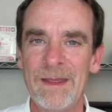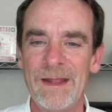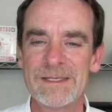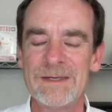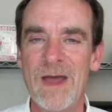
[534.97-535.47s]

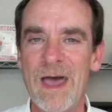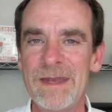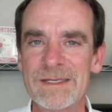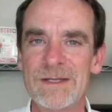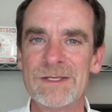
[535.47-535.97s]
it's
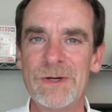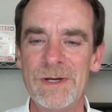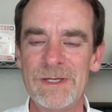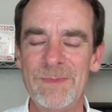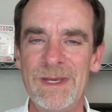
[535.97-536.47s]
not as
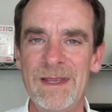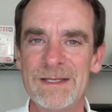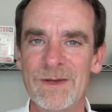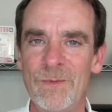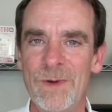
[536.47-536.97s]
concerning to me
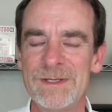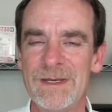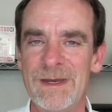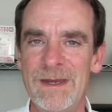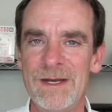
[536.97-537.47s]
as it was
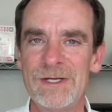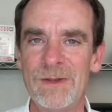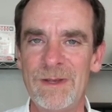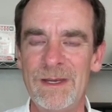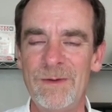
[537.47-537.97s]

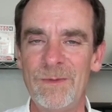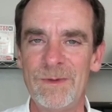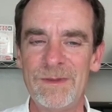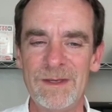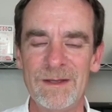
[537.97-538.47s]
initially
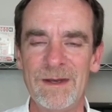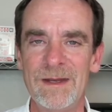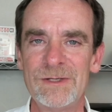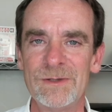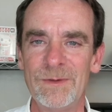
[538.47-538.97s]
with the
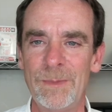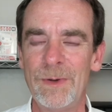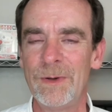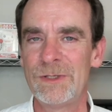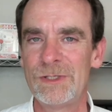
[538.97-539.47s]
initial
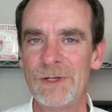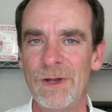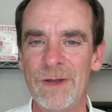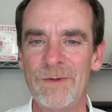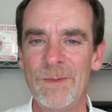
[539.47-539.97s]
push
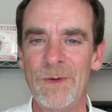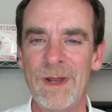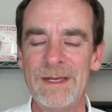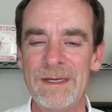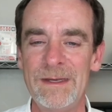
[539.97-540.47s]
on remote
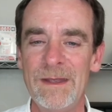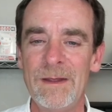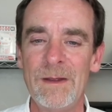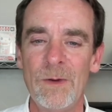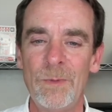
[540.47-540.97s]
ID.
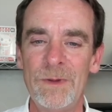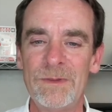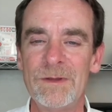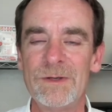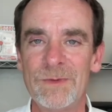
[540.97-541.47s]

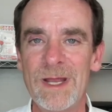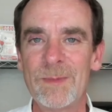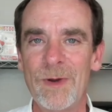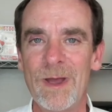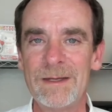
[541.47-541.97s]
With the
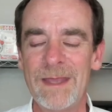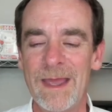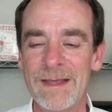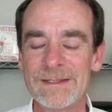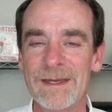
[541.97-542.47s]
direct
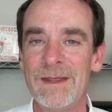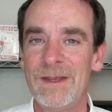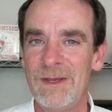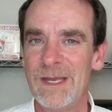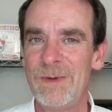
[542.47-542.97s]
broadcast,
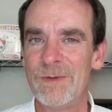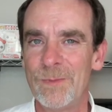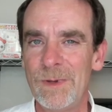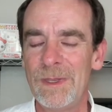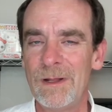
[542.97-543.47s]
you got to be
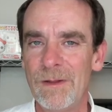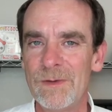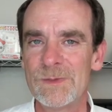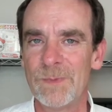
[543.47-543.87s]
really close